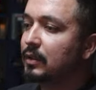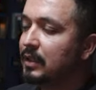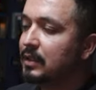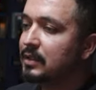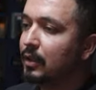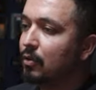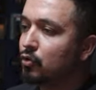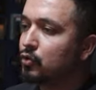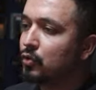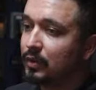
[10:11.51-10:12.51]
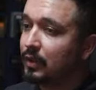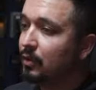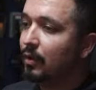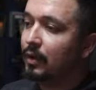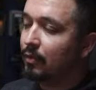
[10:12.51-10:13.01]
Let's say you're short and
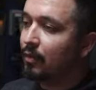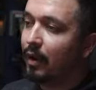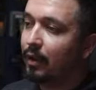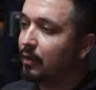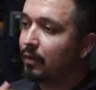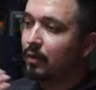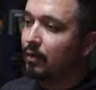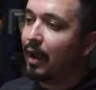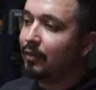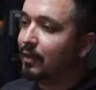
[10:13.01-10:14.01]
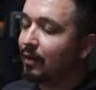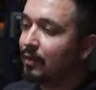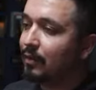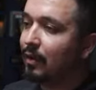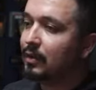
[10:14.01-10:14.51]
you're in right, you know, you have
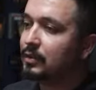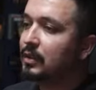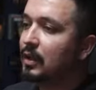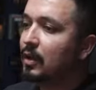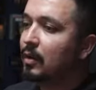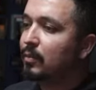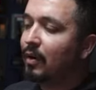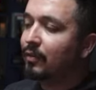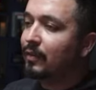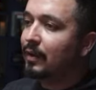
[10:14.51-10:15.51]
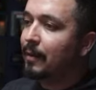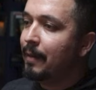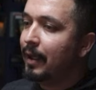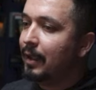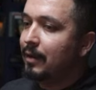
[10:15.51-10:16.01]
$1,000 profit,
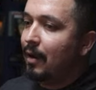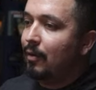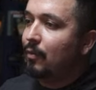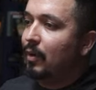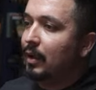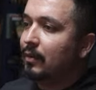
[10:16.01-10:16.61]
and now what?